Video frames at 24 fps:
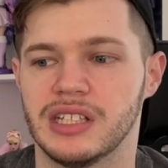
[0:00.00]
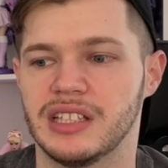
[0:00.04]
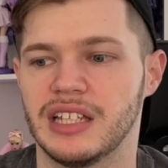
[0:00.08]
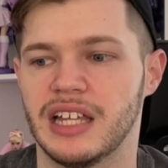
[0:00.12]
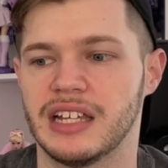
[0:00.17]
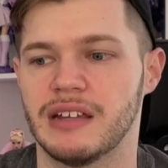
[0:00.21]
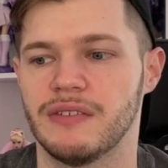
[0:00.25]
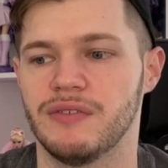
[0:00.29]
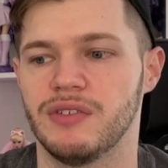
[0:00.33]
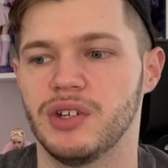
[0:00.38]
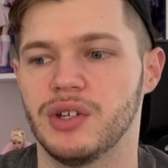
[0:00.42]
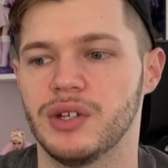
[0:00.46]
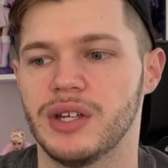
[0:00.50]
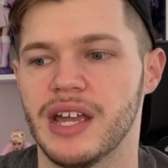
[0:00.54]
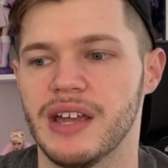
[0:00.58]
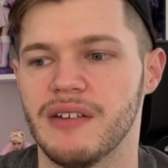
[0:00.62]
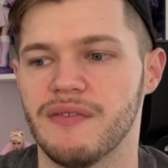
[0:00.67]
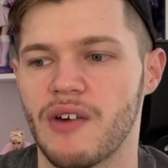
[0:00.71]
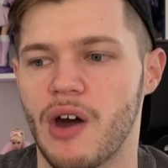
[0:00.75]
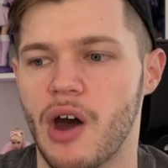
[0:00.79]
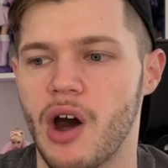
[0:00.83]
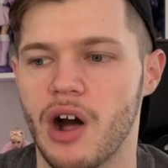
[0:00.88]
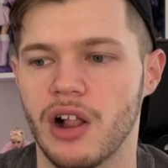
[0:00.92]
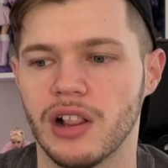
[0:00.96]
Like, if you
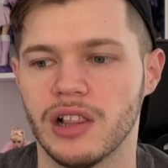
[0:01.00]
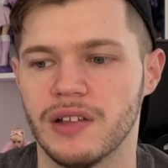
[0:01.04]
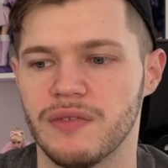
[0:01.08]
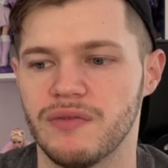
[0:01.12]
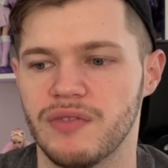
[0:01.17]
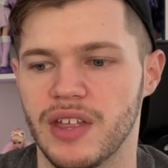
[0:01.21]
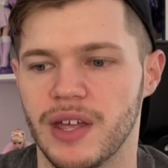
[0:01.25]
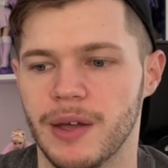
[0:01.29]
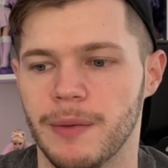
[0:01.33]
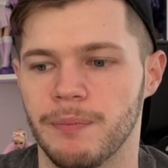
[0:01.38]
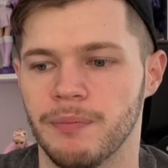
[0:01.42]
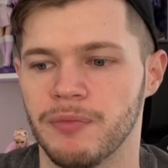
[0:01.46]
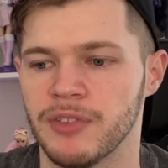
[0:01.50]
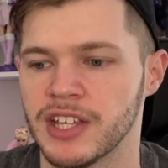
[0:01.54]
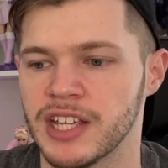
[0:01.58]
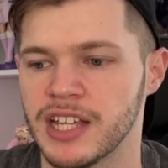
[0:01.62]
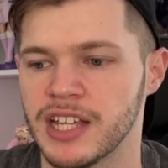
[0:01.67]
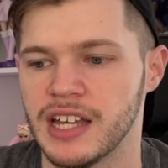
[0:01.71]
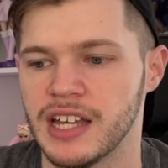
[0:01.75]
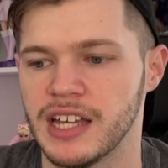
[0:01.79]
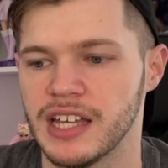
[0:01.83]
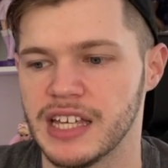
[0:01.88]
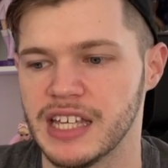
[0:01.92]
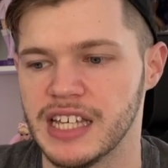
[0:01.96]
gave all of them
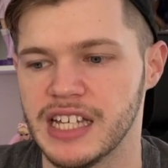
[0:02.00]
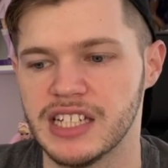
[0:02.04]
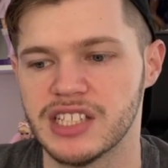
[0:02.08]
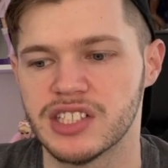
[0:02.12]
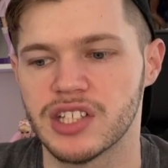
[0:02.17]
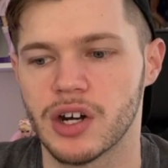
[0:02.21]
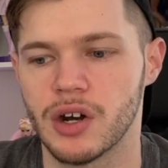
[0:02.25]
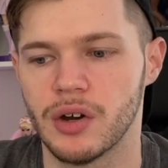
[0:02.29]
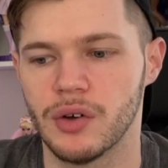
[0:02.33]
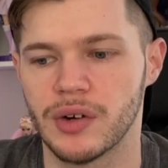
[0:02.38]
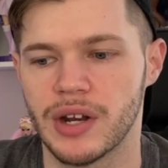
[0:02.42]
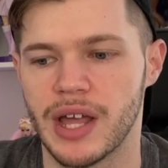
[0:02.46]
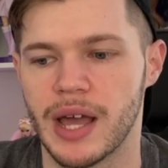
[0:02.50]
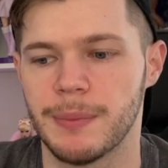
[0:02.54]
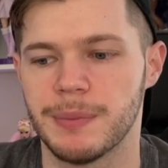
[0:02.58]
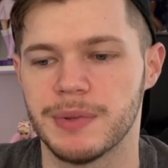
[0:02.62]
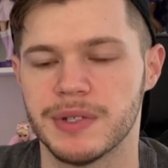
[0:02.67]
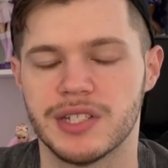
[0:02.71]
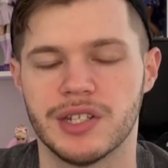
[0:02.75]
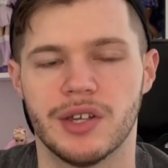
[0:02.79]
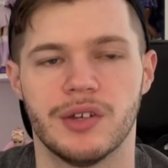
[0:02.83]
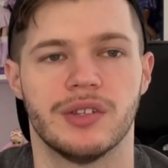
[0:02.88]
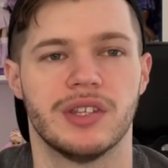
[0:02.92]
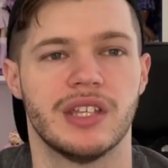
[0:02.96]
each their own
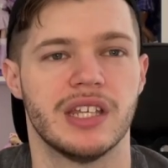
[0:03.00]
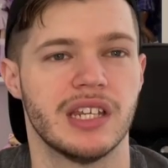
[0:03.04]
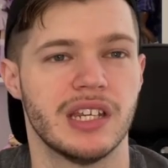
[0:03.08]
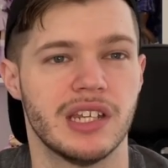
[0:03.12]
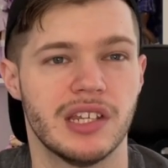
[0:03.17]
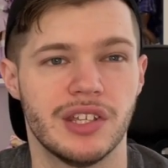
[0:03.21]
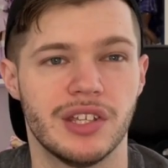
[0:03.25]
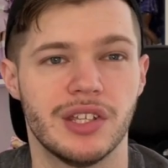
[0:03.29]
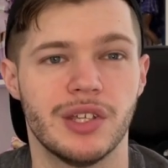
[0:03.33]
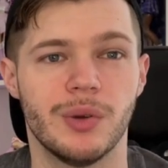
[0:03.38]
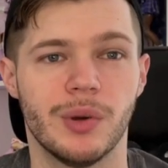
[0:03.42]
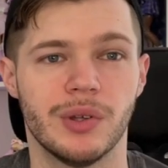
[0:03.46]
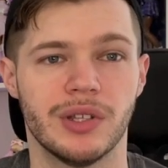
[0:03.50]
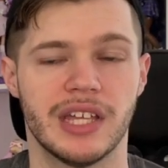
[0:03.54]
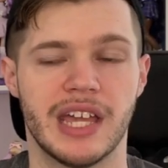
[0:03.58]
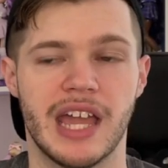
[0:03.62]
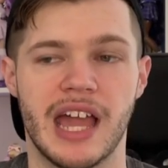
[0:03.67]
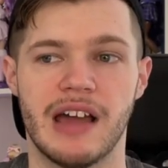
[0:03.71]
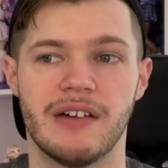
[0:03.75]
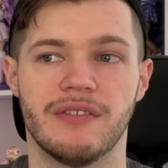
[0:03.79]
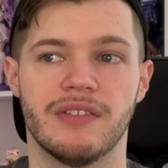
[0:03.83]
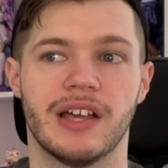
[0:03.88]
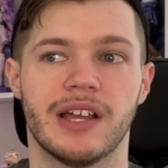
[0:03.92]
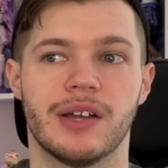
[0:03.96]
episode, then you only
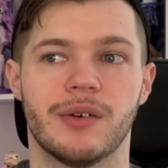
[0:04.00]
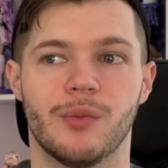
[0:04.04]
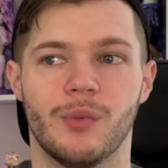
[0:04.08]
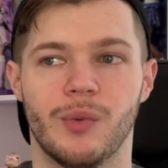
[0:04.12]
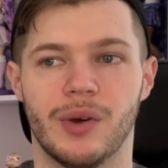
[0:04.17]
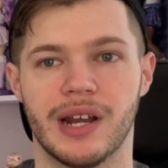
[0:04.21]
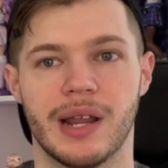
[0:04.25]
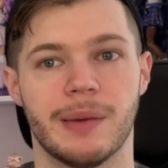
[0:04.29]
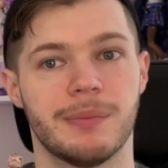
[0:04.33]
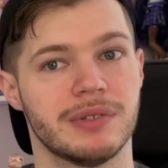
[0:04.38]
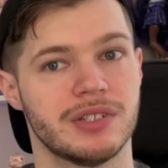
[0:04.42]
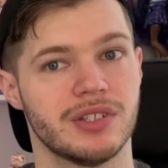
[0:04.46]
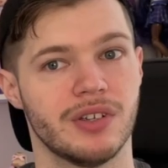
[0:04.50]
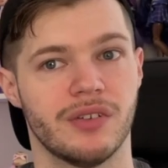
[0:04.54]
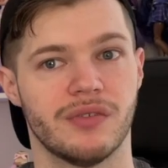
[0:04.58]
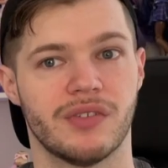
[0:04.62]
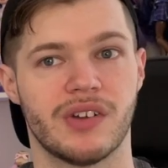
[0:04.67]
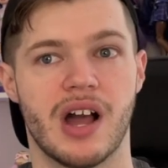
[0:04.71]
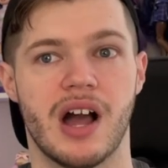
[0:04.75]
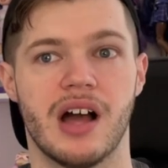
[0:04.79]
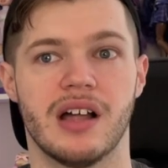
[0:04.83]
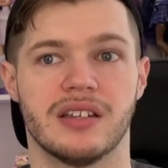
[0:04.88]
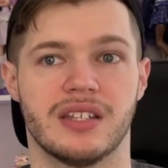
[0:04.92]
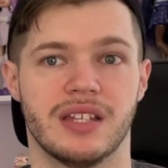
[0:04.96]
have, like, one episode of
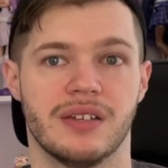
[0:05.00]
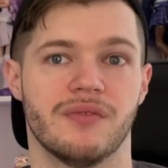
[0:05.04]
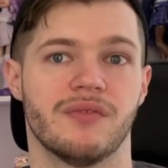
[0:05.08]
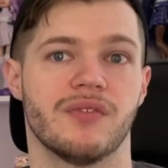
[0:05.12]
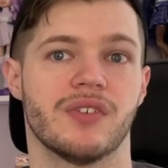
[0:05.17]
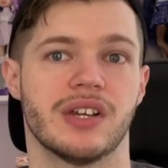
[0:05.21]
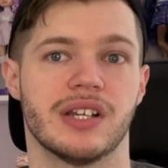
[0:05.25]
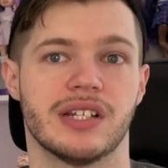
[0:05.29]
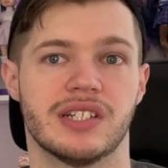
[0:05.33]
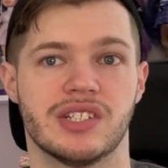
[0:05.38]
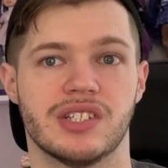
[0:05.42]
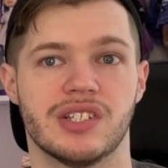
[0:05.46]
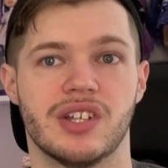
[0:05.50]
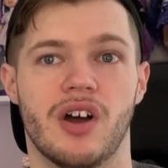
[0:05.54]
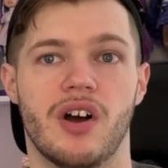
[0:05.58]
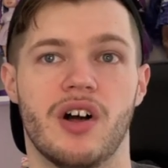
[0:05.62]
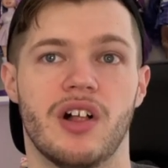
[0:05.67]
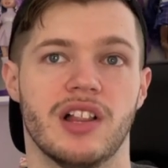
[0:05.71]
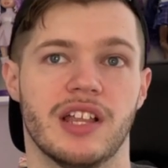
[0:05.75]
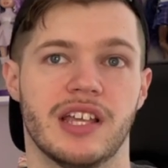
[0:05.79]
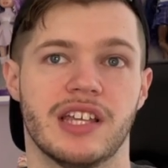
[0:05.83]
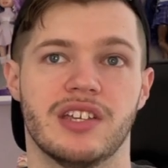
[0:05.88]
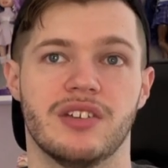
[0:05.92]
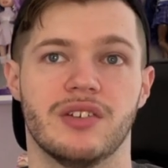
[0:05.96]
content for each
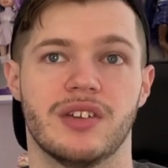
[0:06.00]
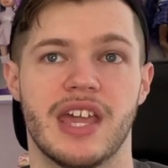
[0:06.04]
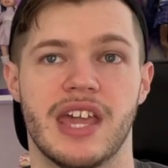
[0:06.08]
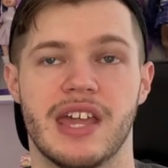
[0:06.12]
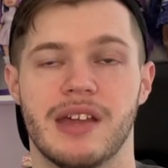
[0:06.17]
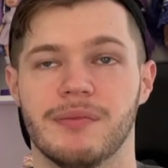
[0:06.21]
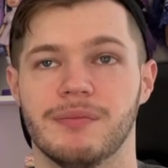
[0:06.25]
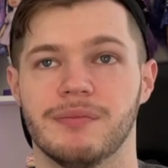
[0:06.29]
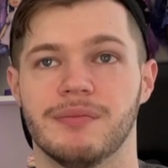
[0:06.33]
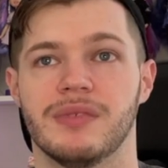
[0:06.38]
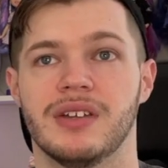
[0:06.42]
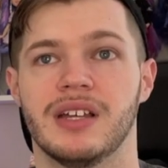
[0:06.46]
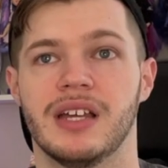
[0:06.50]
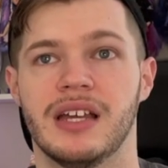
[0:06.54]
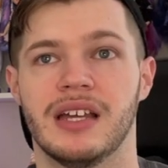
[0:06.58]
doll, and you can't...